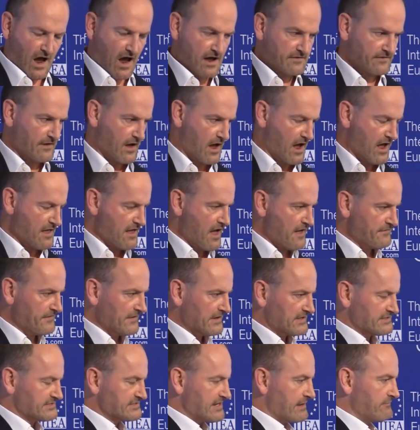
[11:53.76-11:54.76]
I
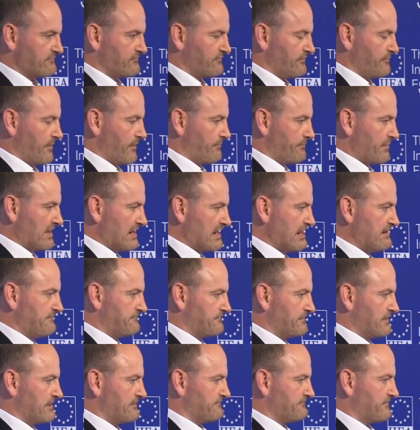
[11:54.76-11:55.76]
think it stemmed from a
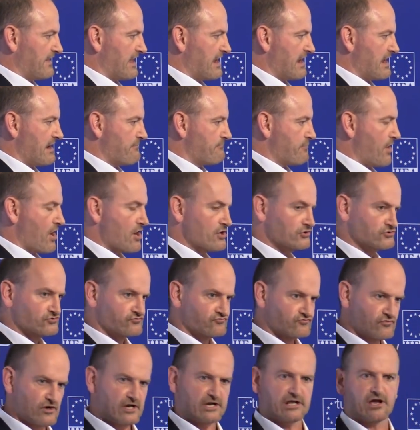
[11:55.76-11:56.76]
belief that if they
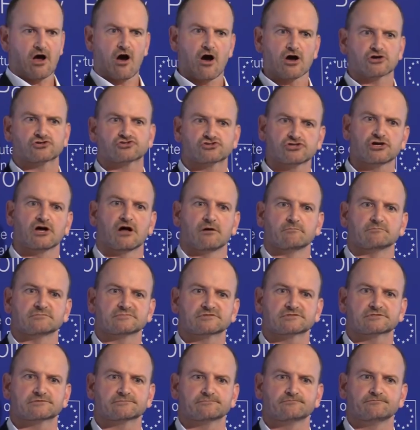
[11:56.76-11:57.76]
imposed really harsh
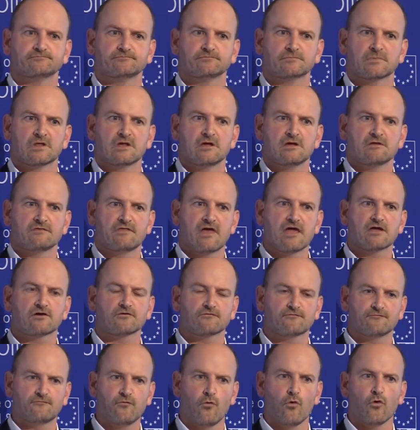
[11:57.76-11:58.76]
terms, they
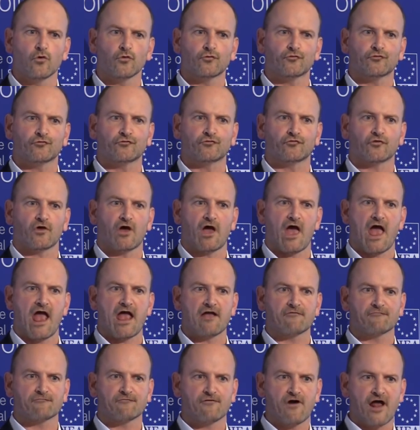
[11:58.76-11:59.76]
could force
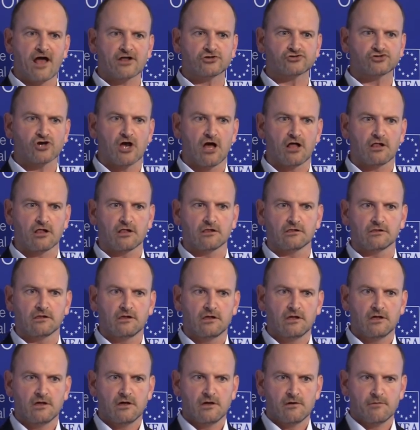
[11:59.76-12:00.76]
a
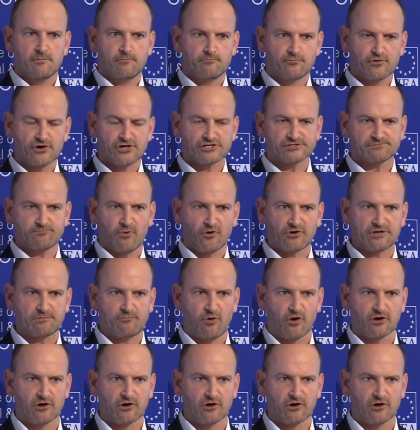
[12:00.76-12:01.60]
fragile British body